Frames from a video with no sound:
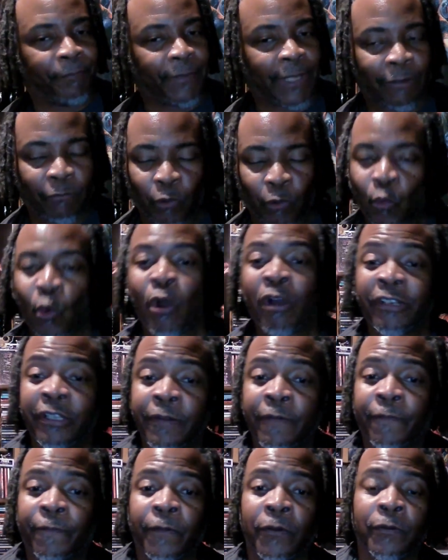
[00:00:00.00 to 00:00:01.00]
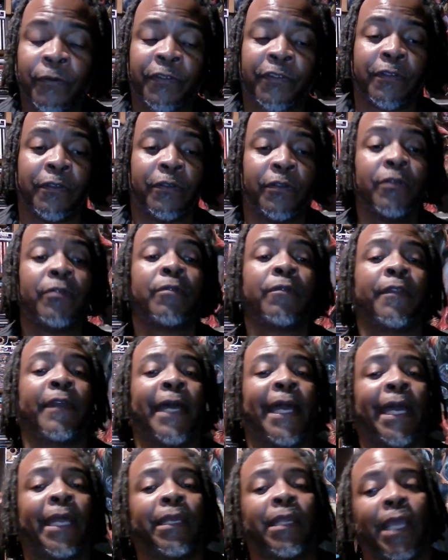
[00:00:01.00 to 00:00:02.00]
They were one of the first to do
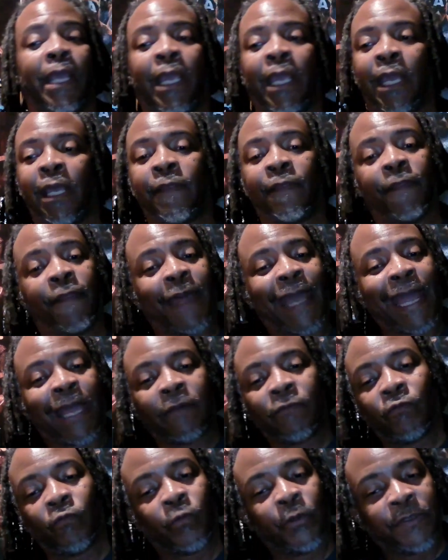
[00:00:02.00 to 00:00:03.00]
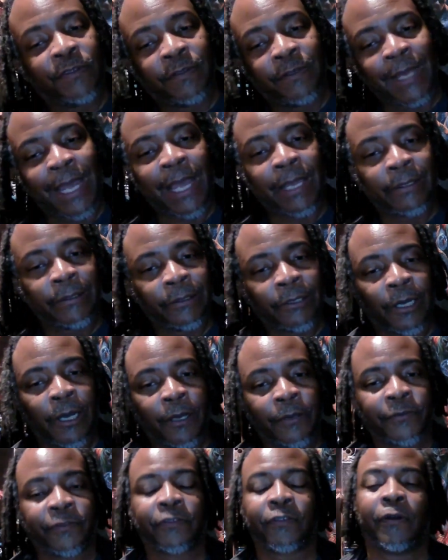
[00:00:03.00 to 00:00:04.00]
that, and that was not
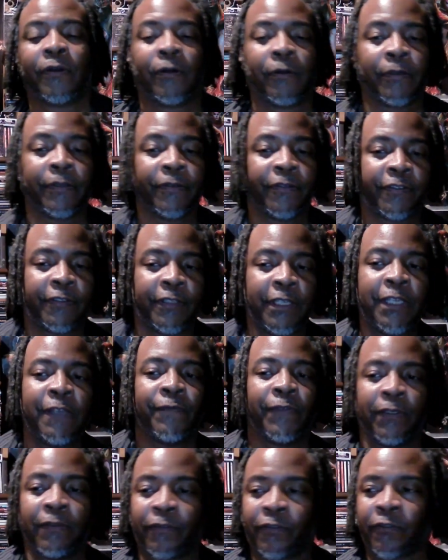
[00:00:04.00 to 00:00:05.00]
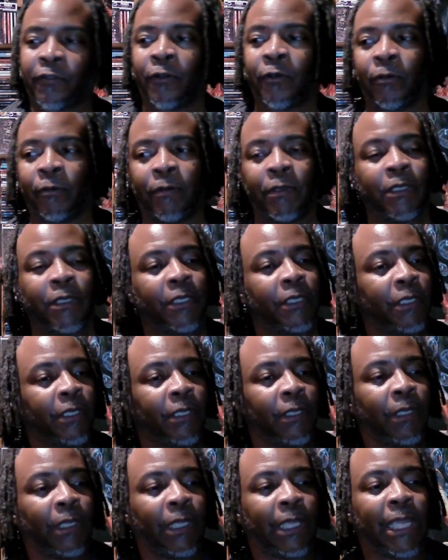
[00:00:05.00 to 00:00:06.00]
lost on Stevie. So
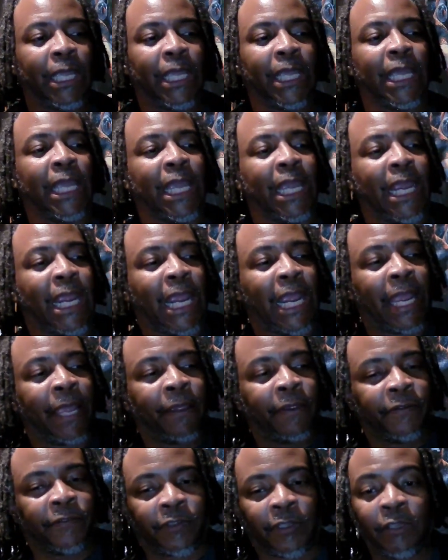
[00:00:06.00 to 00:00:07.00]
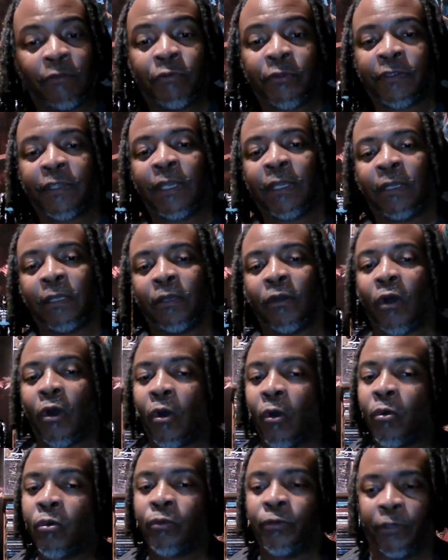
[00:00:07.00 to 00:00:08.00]
as he was getting
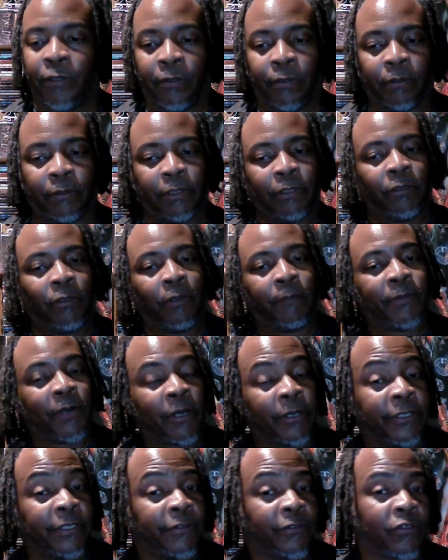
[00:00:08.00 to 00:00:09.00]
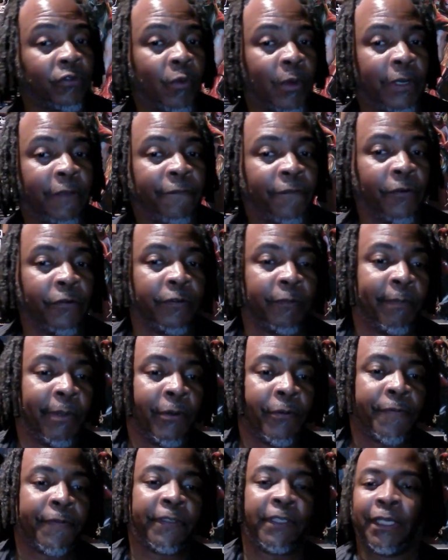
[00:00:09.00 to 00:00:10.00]
older, upon his 21st
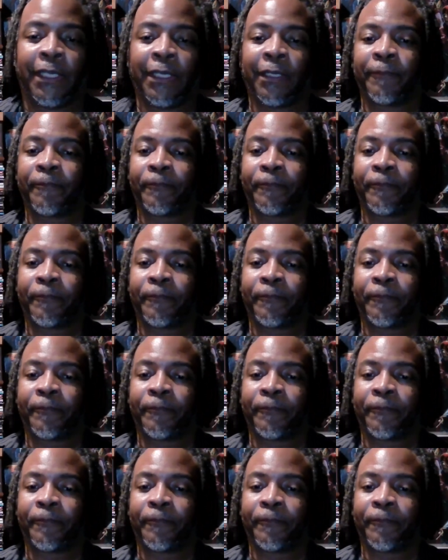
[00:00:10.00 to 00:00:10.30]
birthday,